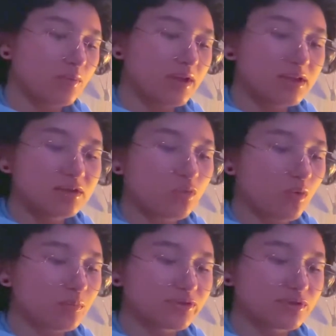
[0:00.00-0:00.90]
In
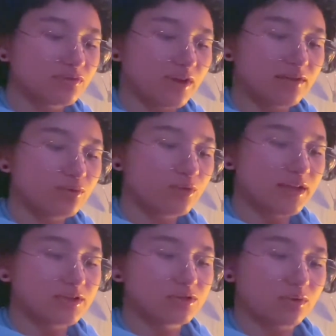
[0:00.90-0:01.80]
normal survival,
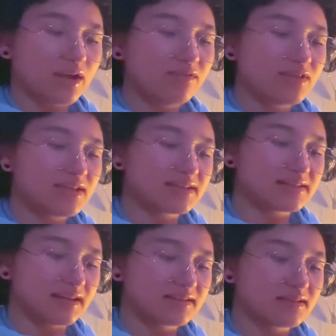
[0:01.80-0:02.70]
I don't have the
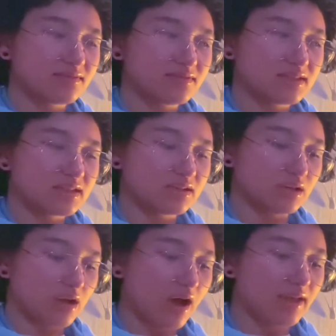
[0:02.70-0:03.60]
incentive to
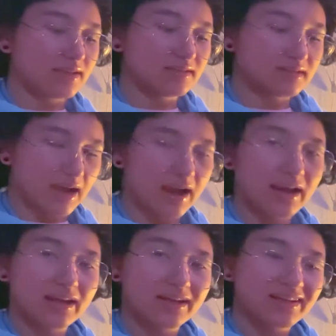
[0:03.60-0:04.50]
not
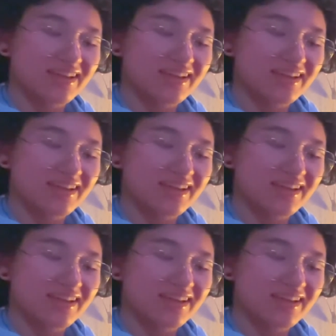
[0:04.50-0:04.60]
die,